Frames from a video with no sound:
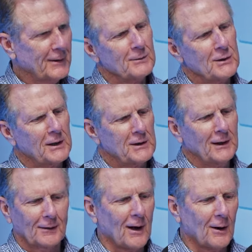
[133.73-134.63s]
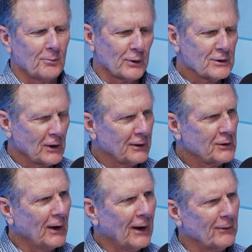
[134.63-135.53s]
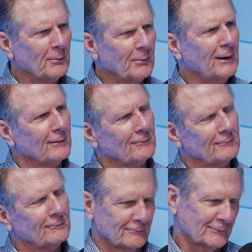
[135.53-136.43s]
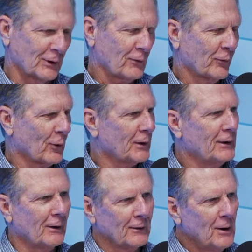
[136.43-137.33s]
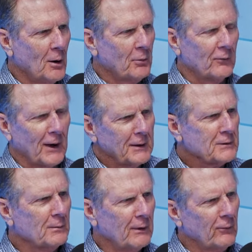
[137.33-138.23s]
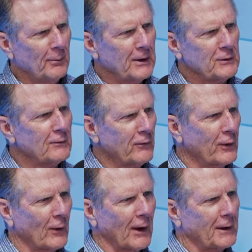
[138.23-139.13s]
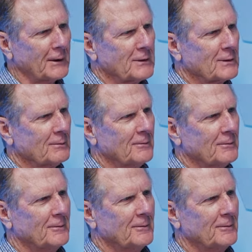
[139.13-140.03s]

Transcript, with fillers: you, JJ. I appreciate you having me. And yeah. Look forward to providing some information for your audience. If nothing else, we can